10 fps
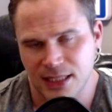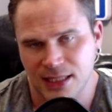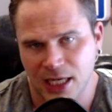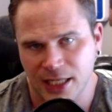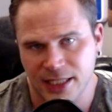
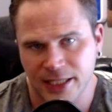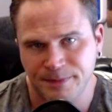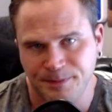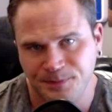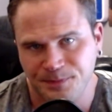that idea.
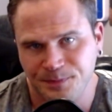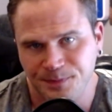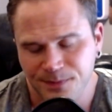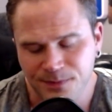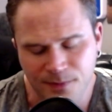
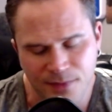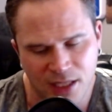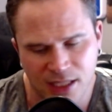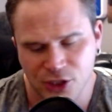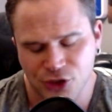I
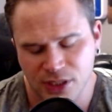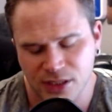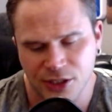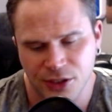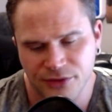think it shrinks
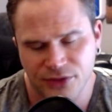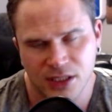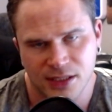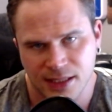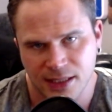the
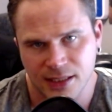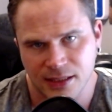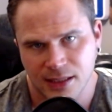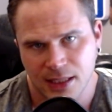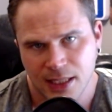universe. I think
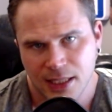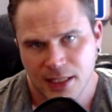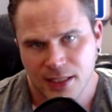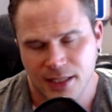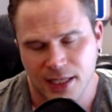it's,
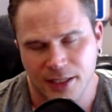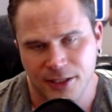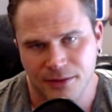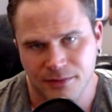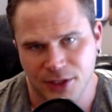
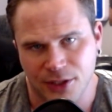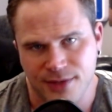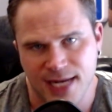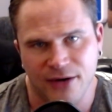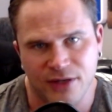you know,
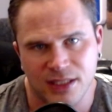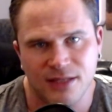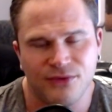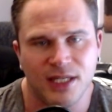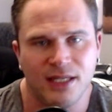
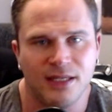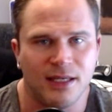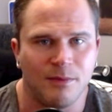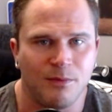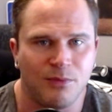narratively,
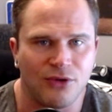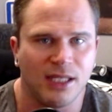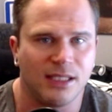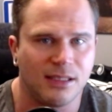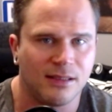it
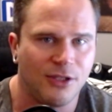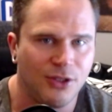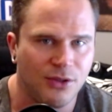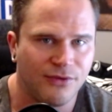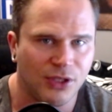brings the
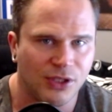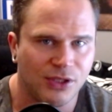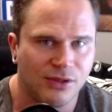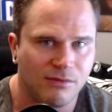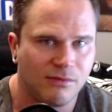
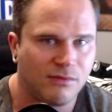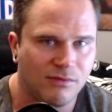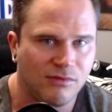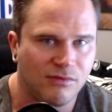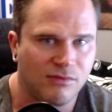universe,
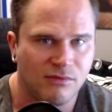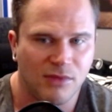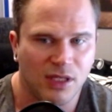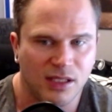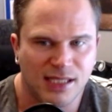
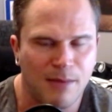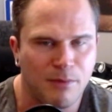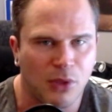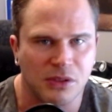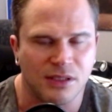it
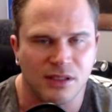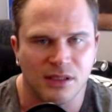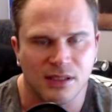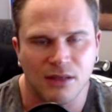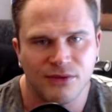sandboxes
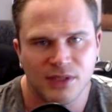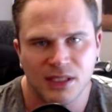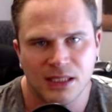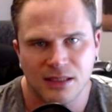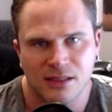yourself.
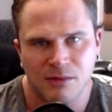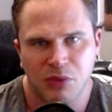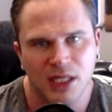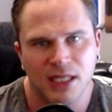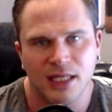It's
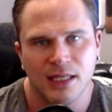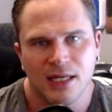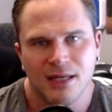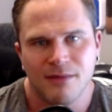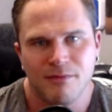completely
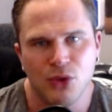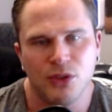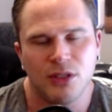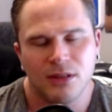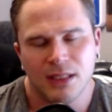
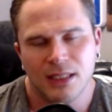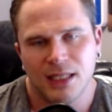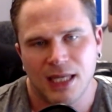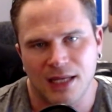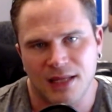moot
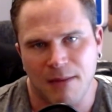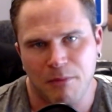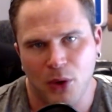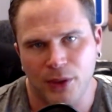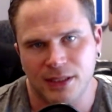at that
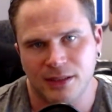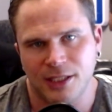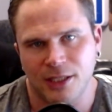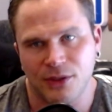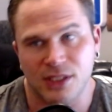point. You
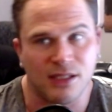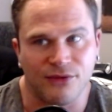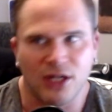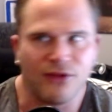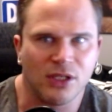know, this is the
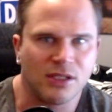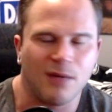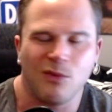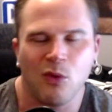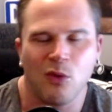very first time.
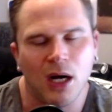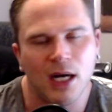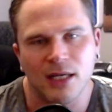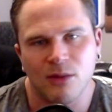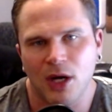Well,
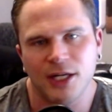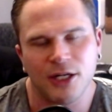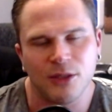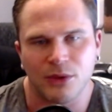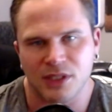why? Why don't
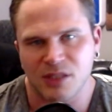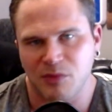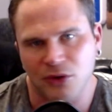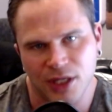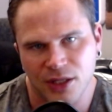you want to
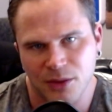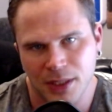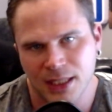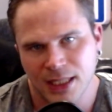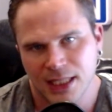explore another one?
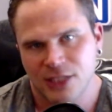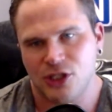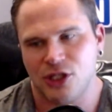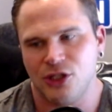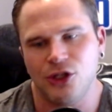
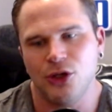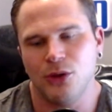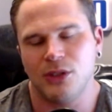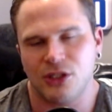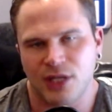Just because you,
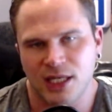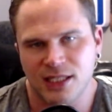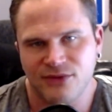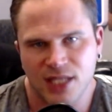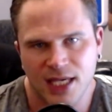as a
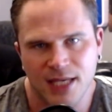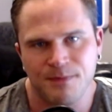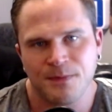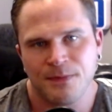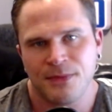creative team,
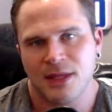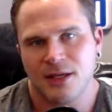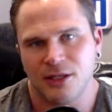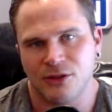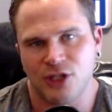you
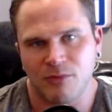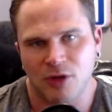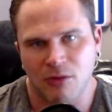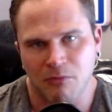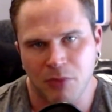know, has jumped
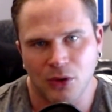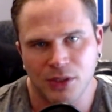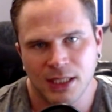on board,